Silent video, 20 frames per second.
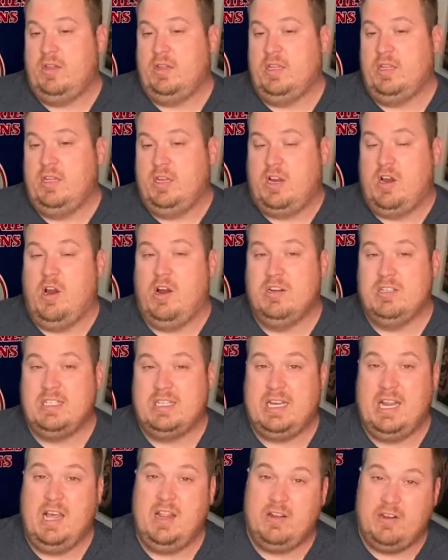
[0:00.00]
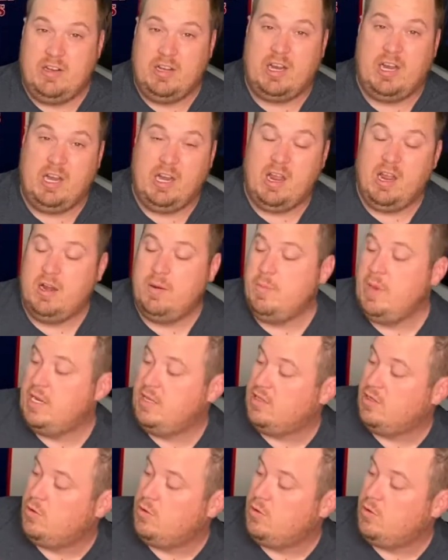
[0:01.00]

the cards together and you can kind of make